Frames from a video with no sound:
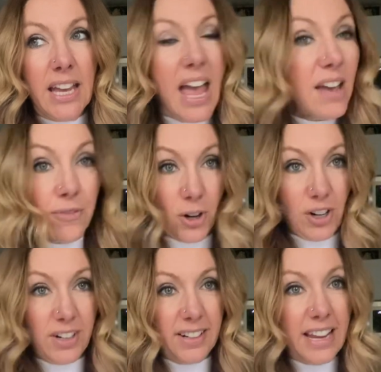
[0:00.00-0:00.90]

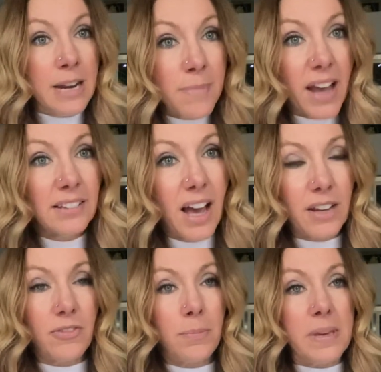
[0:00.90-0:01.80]
Ever in my
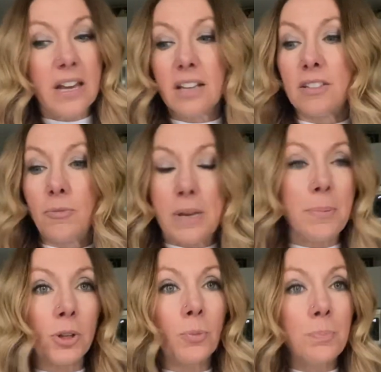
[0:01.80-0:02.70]
life because of
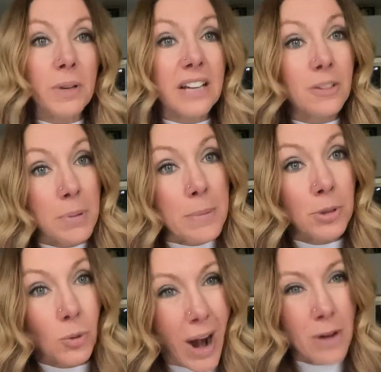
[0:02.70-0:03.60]
people, because of
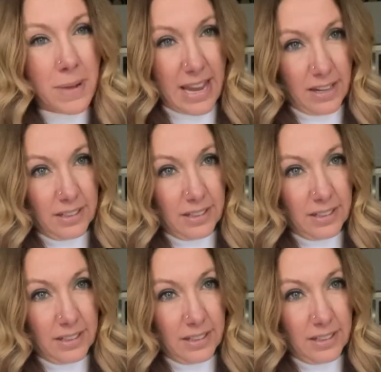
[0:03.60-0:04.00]
people around me.